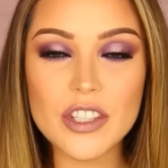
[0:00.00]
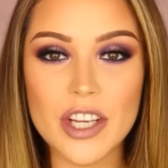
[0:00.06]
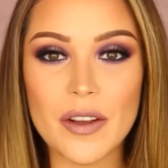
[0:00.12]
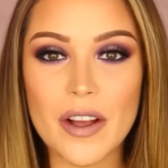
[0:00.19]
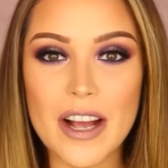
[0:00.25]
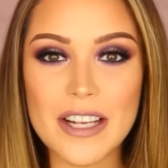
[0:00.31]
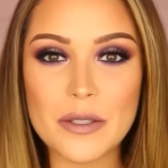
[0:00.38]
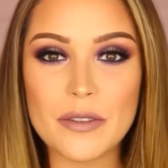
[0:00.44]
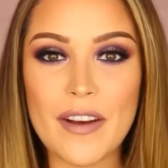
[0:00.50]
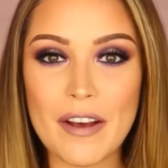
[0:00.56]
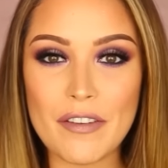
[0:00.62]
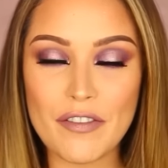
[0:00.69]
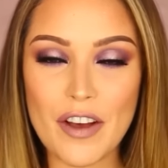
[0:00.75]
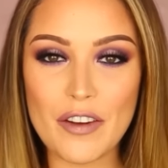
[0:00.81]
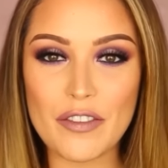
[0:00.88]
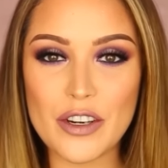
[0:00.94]
So guys
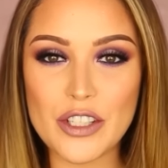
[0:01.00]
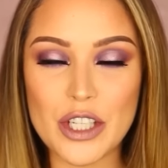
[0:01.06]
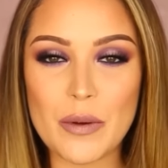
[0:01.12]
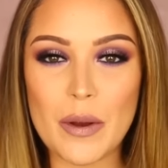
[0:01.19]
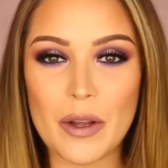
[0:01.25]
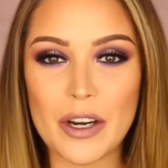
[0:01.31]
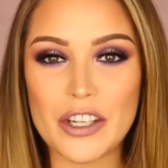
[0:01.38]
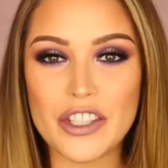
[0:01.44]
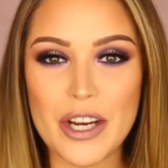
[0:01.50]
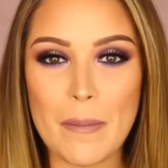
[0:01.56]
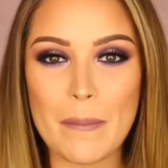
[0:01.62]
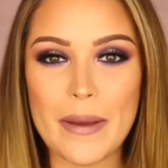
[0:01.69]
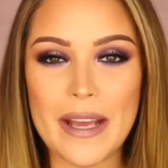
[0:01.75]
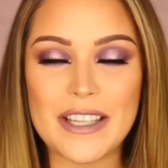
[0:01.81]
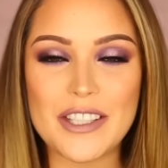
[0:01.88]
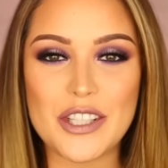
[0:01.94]
without further ado I'm going to
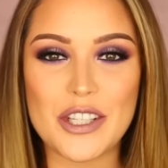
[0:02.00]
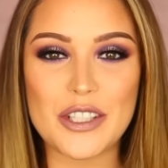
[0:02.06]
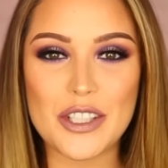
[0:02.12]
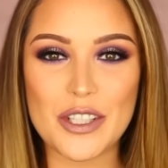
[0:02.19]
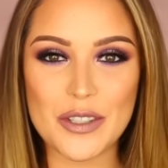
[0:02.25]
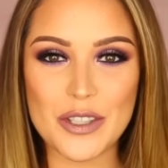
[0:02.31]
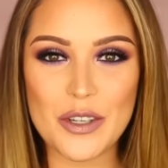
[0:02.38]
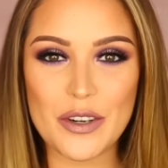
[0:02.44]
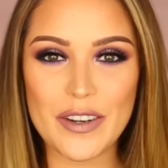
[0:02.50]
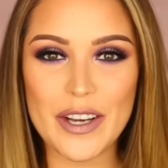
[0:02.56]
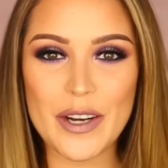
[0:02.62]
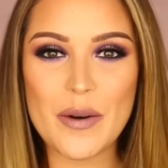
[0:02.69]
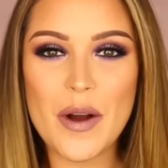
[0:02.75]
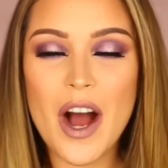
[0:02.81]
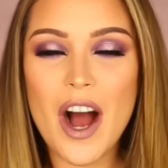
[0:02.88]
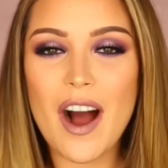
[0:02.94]
jump into this
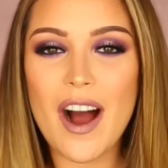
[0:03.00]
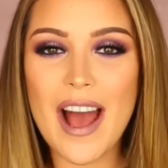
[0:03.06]
tutorial.